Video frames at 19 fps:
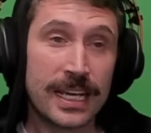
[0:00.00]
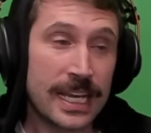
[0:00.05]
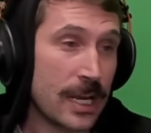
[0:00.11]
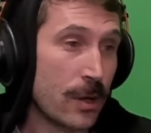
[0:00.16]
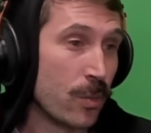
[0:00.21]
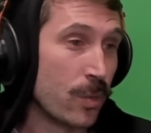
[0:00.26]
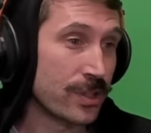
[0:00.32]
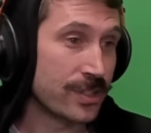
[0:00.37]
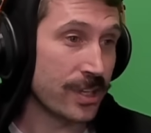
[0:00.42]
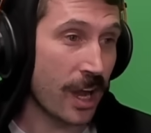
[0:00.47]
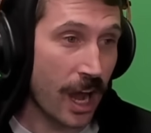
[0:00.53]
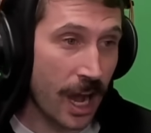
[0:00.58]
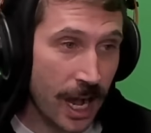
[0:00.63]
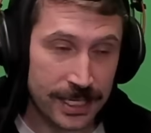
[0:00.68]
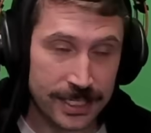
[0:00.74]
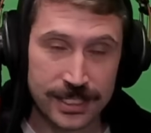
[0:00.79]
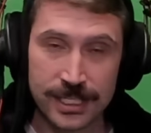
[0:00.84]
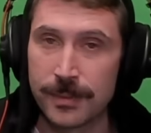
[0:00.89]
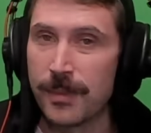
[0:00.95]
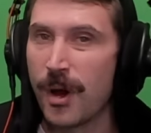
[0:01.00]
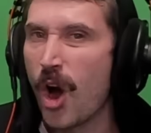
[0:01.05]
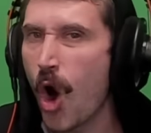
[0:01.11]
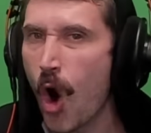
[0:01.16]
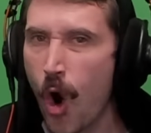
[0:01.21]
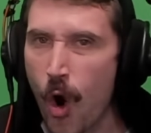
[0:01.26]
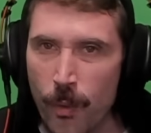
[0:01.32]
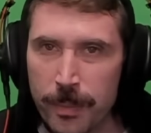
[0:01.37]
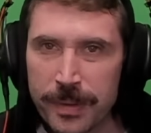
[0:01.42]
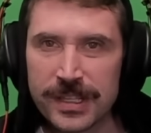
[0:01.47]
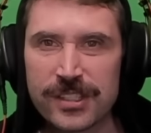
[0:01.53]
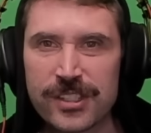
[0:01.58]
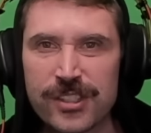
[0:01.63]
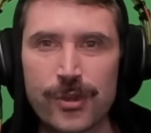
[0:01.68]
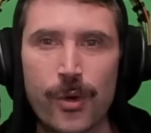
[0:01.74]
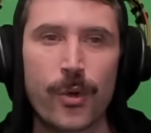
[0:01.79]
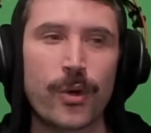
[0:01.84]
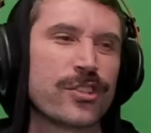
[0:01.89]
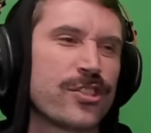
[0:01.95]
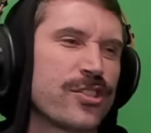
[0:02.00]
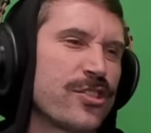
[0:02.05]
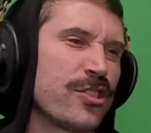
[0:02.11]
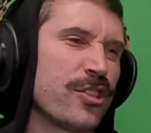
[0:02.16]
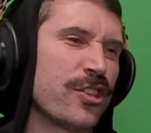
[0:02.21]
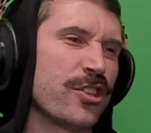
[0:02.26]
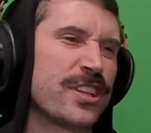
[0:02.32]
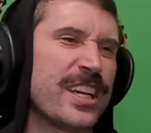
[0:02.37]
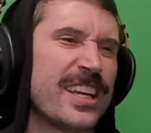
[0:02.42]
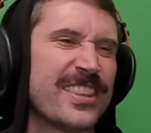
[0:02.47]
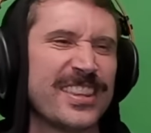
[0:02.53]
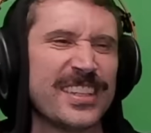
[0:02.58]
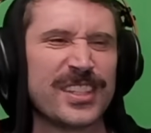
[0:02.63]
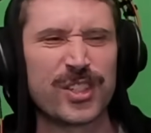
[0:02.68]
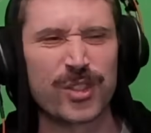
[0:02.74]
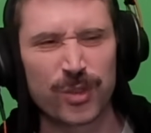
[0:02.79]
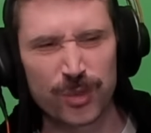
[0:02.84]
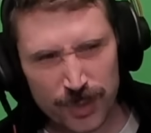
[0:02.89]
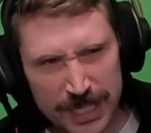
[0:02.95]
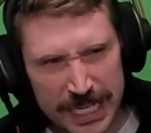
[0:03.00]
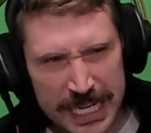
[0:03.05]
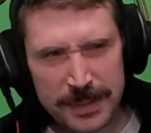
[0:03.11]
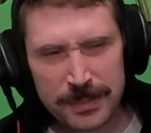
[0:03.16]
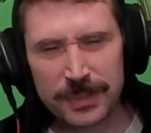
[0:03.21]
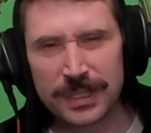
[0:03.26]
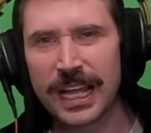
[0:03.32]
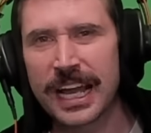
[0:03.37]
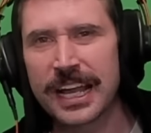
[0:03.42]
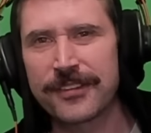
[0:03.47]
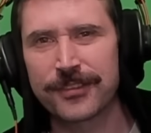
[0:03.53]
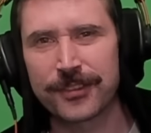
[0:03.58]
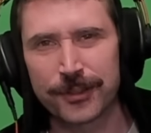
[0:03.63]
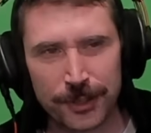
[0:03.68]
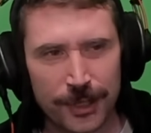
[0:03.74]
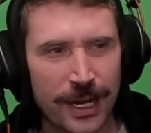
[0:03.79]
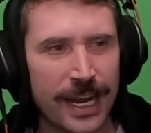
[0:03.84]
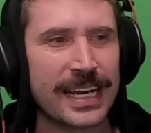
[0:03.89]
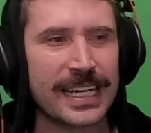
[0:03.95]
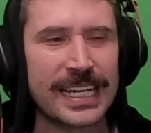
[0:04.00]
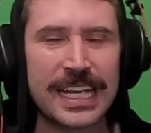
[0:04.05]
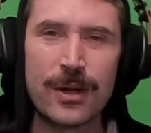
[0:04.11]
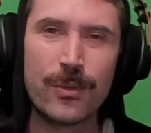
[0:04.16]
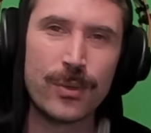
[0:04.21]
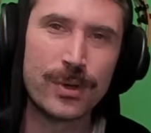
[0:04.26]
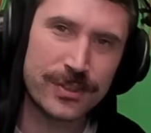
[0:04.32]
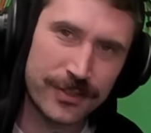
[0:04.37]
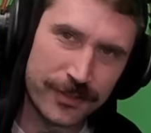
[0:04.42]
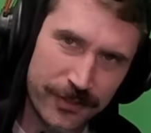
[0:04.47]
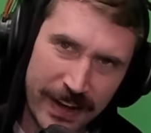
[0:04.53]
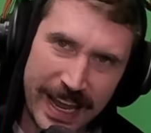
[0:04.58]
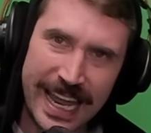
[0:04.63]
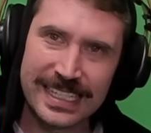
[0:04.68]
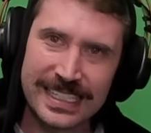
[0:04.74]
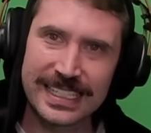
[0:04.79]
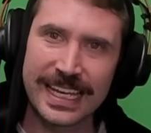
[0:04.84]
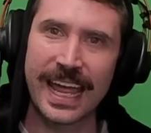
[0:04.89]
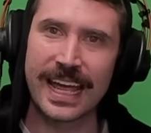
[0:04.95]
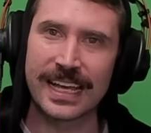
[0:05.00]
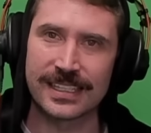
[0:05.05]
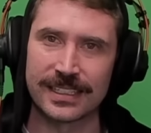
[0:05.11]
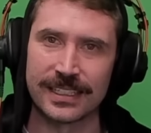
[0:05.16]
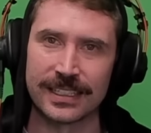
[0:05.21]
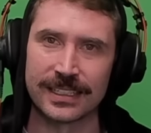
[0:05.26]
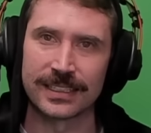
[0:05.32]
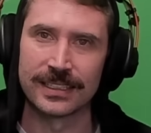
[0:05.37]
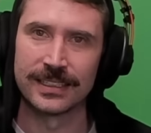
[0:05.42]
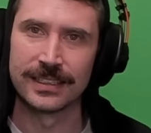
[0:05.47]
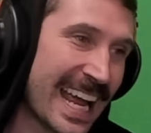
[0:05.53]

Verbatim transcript: It was awesome. Open source circuit, the dream life, right? It was fantastic.